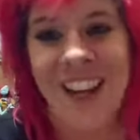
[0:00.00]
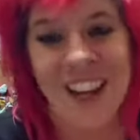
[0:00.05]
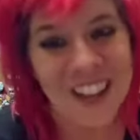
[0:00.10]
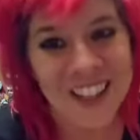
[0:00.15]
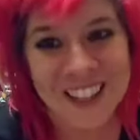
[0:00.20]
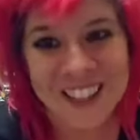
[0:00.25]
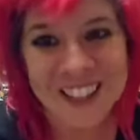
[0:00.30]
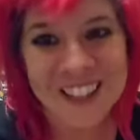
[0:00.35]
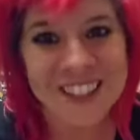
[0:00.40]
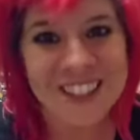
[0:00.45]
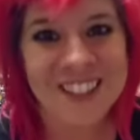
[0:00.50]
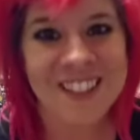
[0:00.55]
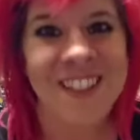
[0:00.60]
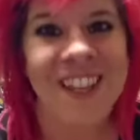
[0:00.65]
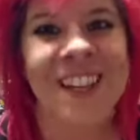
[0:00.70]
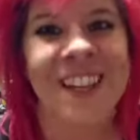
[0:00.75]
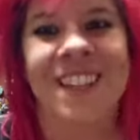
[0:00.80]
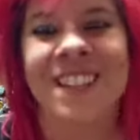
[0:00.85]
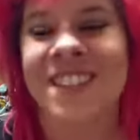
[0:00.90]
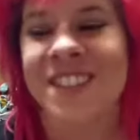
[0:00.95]
I think
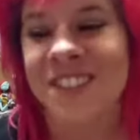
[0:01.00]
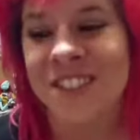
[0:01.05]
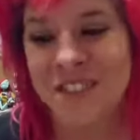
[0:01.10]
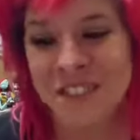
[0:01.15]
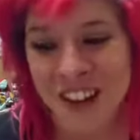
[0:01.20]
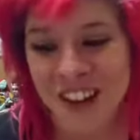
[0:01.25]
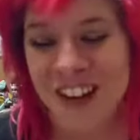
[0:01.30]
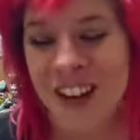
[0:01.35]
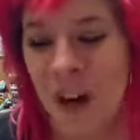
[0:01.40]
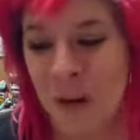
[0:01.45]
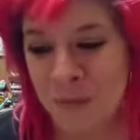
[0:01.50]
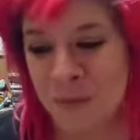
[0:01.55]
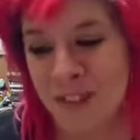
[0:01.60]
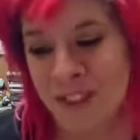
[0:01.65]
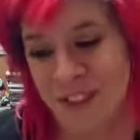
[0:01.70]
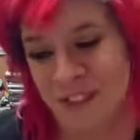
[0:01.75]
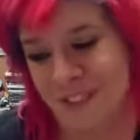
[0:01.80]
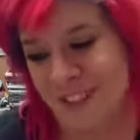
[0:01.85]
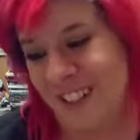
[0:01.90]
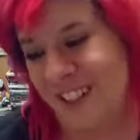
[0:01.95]
today is the right
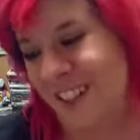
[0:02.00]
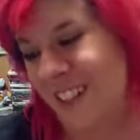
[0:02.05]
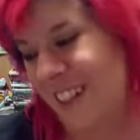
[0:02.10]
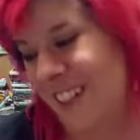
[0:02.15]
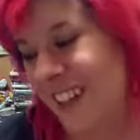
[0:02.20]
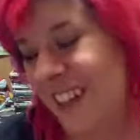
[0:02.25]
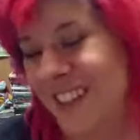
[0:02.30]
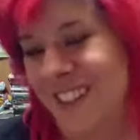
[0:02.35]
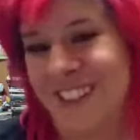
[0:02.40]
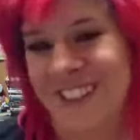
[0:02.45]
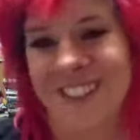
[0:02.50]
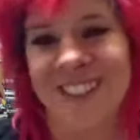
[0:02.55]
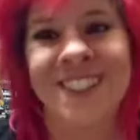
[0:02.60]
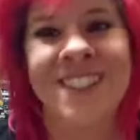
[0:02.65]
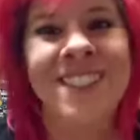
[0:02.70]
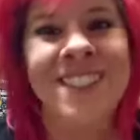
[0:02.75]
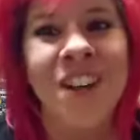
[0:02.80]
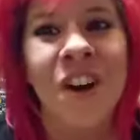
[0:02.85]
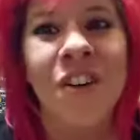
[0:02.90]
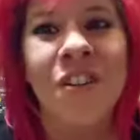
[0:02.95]
opportunity. And it's
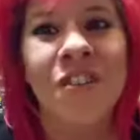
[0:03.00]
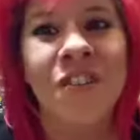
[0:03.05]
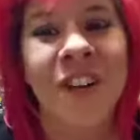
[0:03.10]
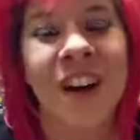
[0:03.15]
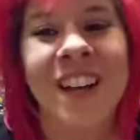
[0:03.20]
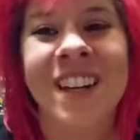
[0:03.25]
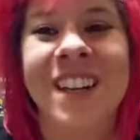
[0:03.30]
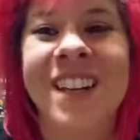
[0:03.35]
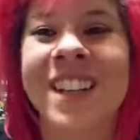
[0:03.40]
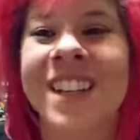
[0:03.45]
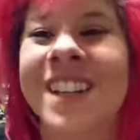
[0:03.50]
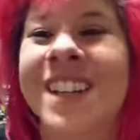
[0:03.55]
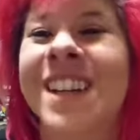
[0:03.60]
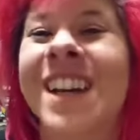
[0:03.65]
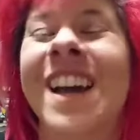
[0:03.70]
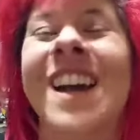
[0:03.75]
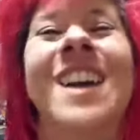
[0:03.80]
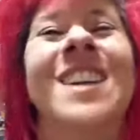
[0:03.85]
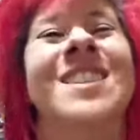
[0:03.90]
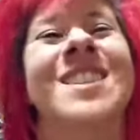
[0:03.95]
just so funny
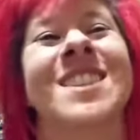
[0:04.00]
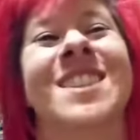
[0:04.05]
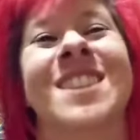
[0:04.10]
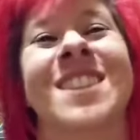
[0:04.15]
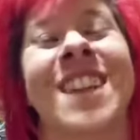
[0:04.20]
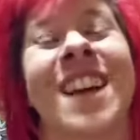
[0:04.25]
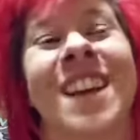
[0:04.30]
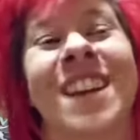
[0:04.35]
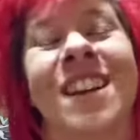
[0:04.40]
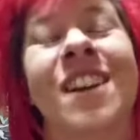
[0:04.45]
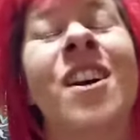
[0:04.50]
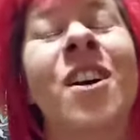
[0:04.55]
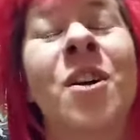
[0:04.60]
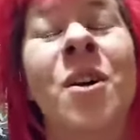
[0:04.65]
and just like,